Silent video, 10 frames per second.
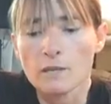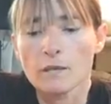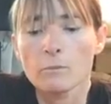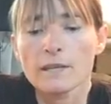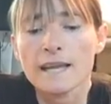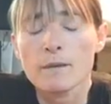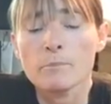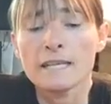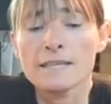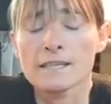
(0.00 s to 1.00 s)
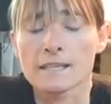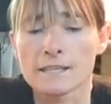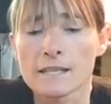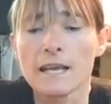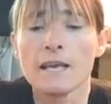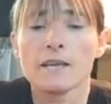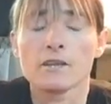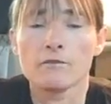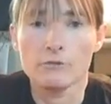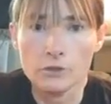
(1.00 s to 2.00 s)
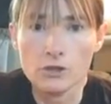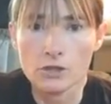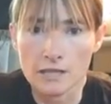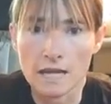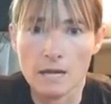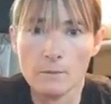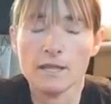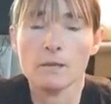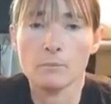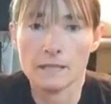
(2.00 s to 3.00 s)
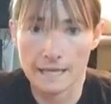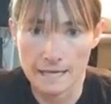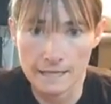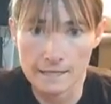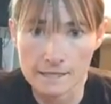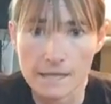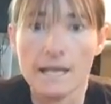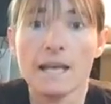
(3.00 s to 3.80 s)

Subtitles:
And what that means is the food should come in the place